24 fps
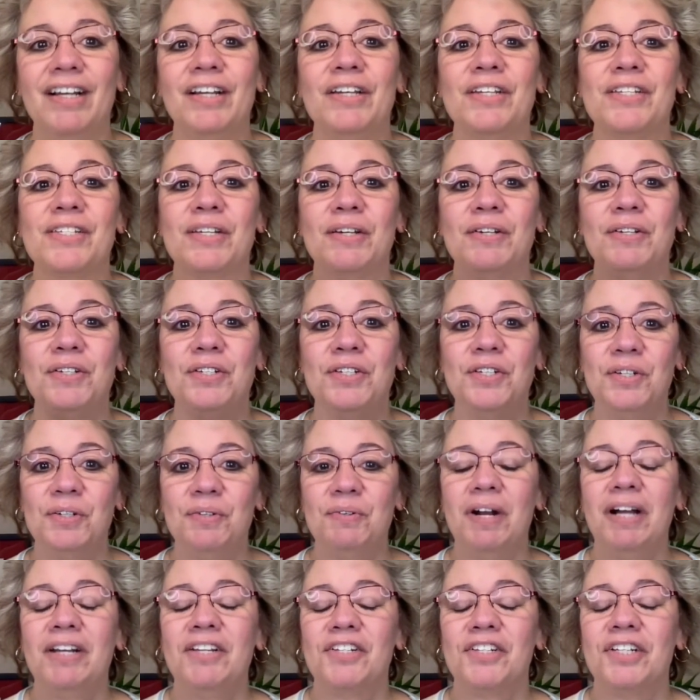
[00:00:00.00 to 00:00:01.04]
So
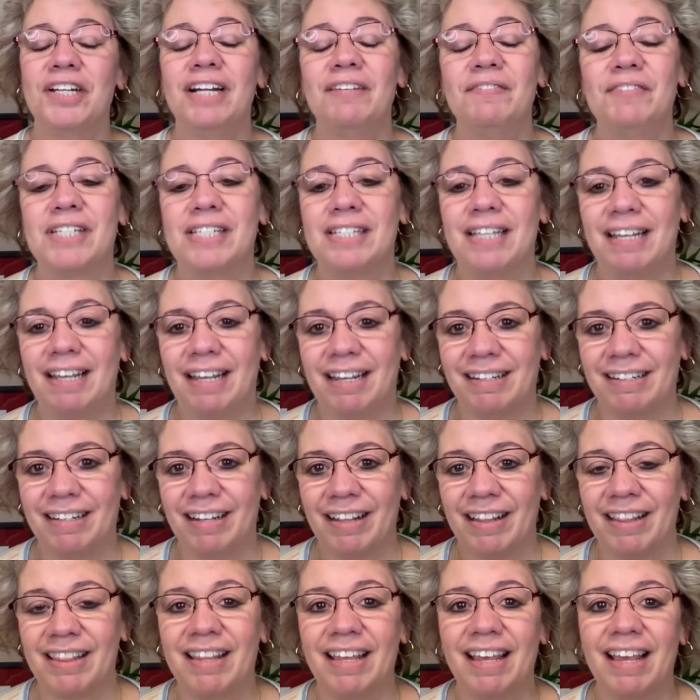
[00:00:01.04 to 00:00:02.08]
you should have seen
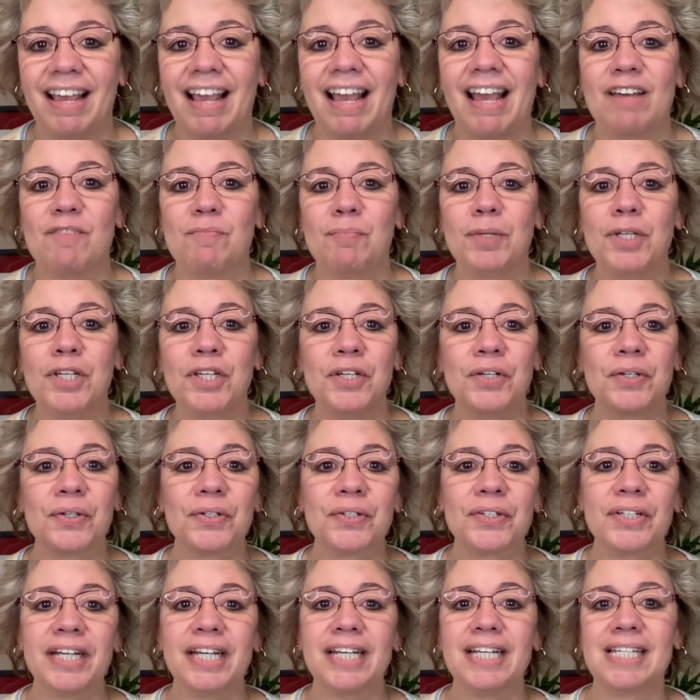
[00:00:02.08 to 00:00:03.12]
the
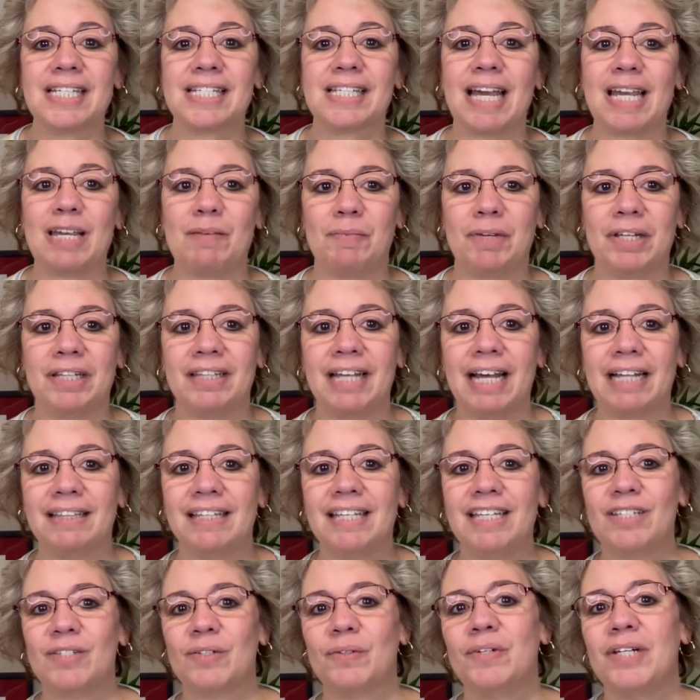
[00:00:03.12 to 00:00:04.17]
pure excitement that
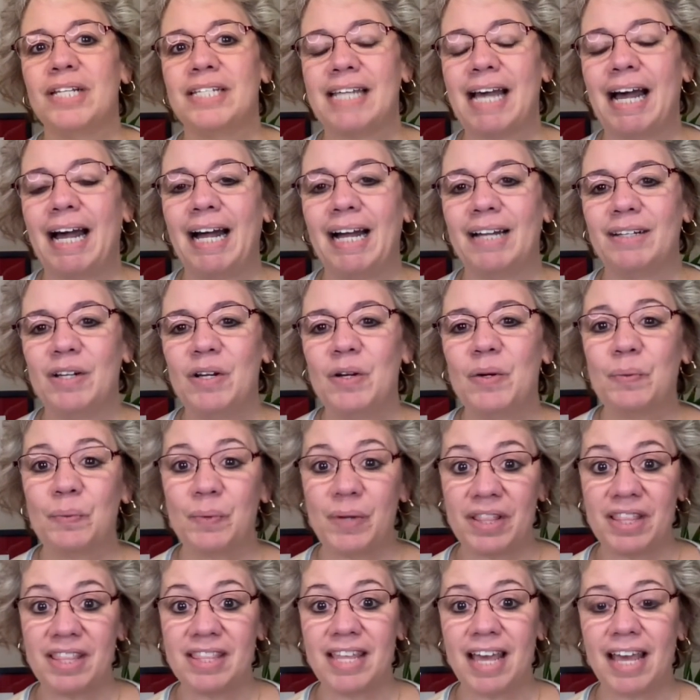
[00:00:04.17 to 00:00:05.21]
these students had
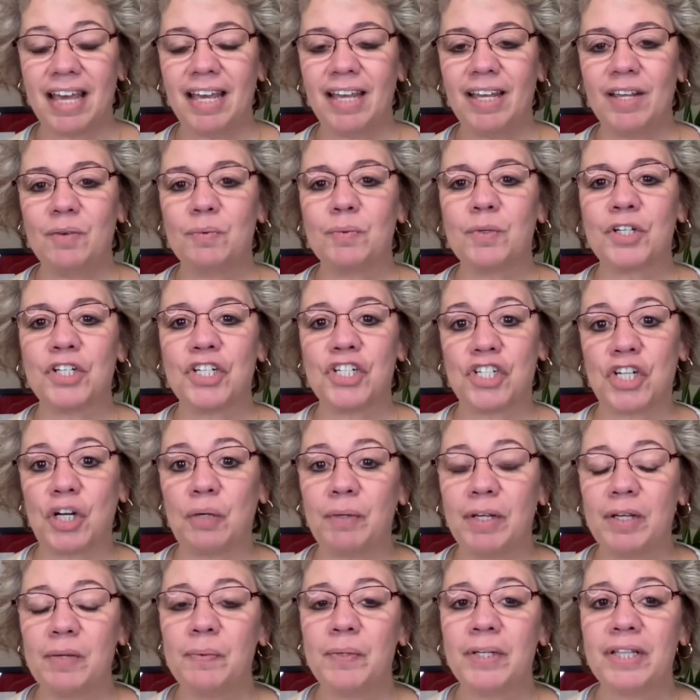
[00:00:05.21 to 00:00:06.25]
when they were
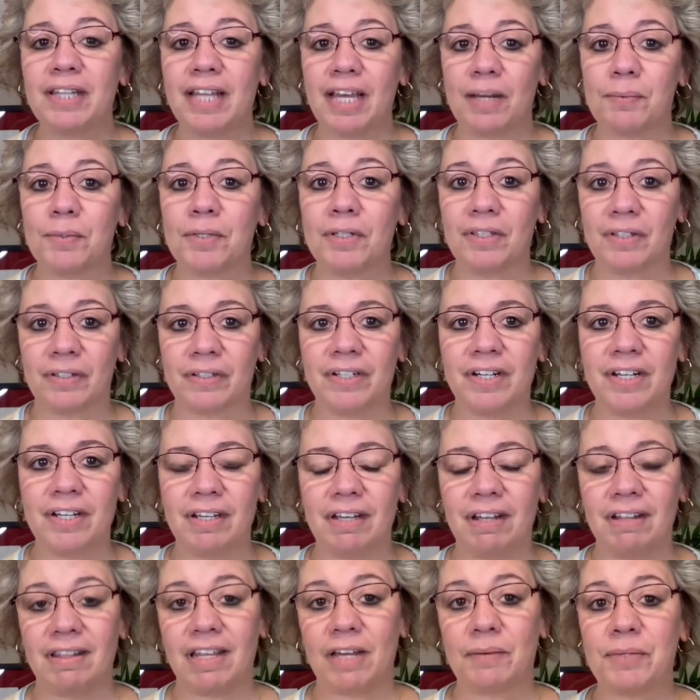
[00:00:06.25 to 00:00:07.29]
showing what they were learning
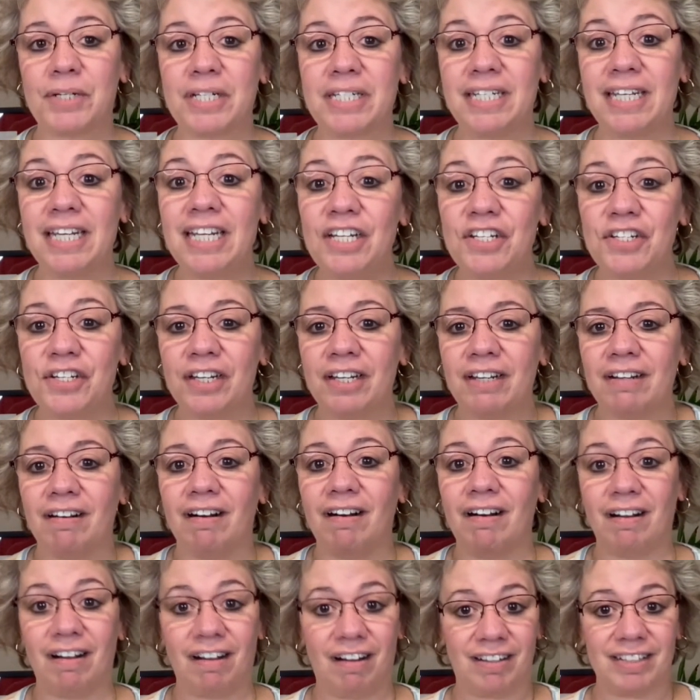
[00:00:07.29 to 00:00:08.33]
and they were teaching
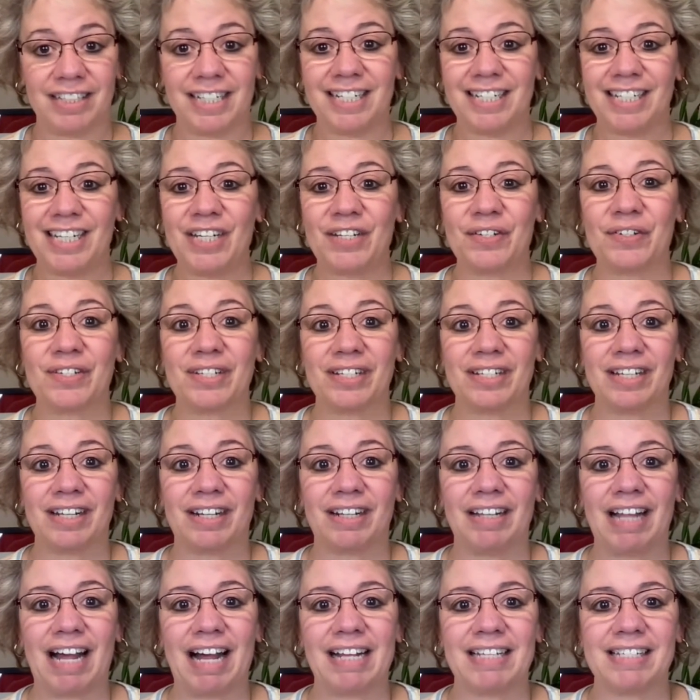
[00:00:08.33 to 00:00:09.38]
all the teachers in the
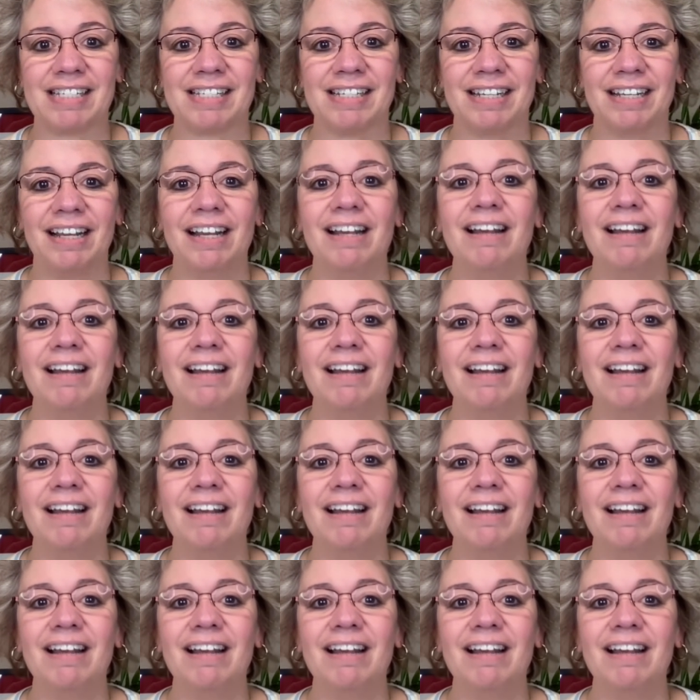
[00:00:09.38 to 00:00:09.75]
class.